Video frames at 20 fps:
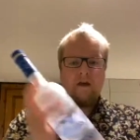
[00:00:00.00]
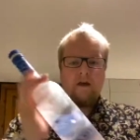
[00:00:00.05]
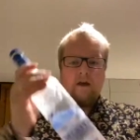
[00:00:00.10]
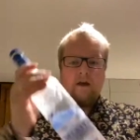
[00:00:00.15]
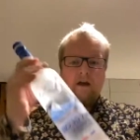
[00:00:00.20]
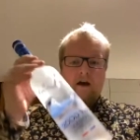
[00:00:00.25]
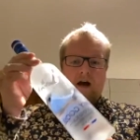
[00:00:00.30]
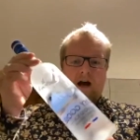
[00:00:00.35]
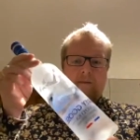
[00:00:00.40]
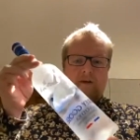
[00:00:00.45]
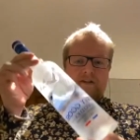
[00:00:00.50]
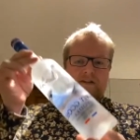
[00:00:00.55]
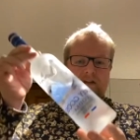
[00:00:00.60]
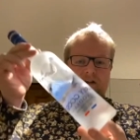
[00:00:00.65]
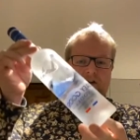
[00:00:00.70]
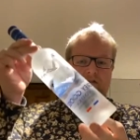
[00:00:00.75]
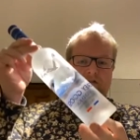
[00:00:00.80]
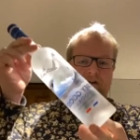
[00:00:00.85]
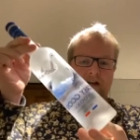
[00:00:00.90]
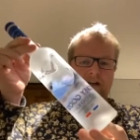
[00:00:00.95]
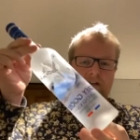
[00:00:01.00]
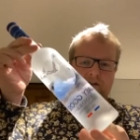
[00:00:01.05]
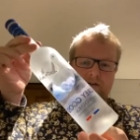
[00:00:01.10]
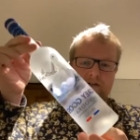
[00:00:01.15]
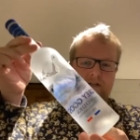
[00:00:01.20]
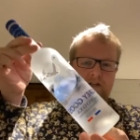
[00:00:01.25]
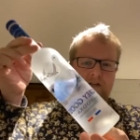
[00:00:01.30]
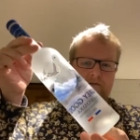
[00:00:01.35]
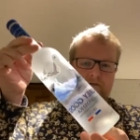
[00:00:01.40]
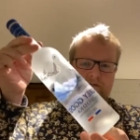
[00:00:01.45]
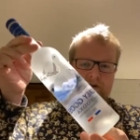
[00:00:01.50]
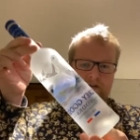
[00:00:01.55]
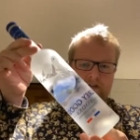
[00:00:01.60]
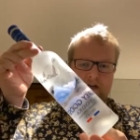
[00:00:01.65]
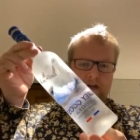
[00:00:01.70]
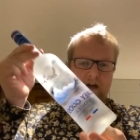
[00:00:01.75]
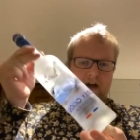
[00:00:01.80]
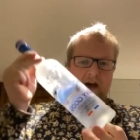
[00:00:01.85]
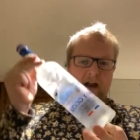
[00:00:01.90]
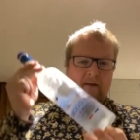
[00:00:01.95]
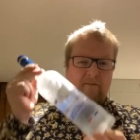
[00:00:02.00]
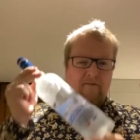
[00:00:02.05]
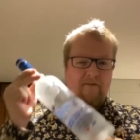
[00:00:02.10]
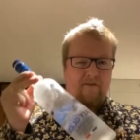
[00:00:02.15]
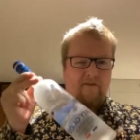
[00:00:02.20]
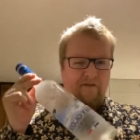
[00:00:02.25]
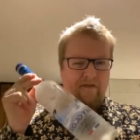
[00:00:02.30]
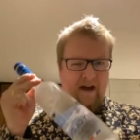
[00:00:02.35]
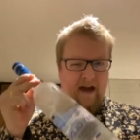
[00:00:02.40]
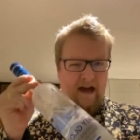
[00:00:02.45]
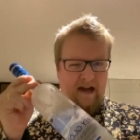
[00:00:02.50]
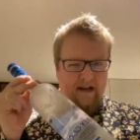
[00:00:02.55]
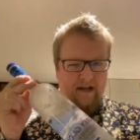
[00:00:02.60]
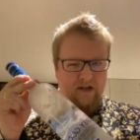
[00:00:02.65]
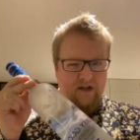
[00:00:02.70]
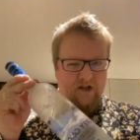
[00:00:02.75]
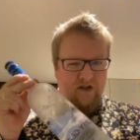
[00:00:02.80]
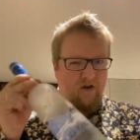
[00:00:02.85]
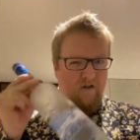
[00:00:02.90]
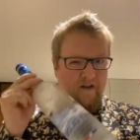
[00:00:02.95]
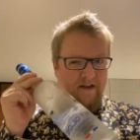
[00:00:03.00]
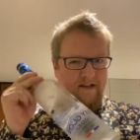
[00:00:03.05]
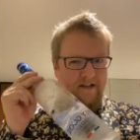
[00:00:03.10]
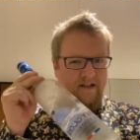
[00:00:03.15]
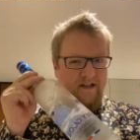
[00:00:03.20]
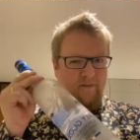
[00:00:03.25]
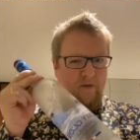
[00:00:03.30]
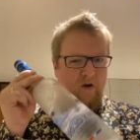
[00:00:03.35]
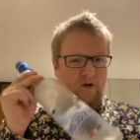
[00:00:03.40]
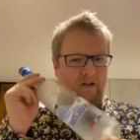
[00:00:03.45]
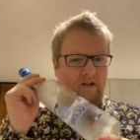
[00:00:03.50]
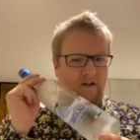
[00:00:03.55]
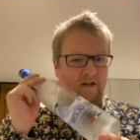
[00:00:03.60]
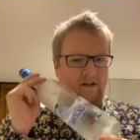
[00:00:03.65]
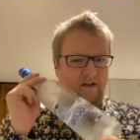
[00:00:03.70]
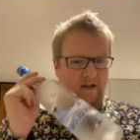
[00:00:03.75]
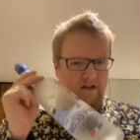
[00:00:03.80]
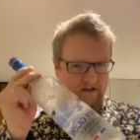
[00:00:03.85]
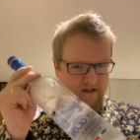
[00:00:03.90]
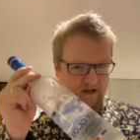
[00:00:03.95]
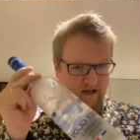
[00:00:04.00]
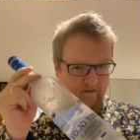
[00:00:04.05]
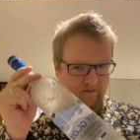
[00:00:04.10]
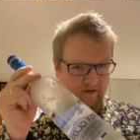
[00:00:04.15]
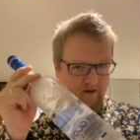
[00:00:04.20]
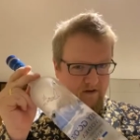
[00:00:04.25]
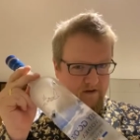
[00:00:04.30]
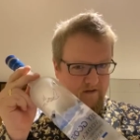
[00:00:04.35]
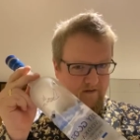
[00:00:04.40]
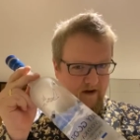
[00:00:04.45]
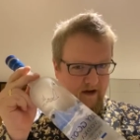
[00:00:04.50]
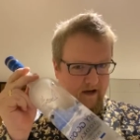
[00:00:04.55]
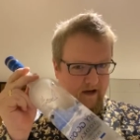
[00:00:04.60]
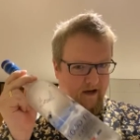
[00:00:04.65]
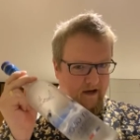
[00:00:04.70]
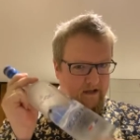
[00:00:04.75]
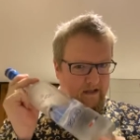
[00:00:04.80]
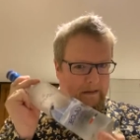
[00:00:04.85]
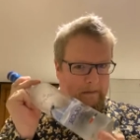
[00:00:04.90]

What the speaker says: I'm using Grey Goose vodka, and I'm fairly sure this is the bottle that doesn't have goose fat in it.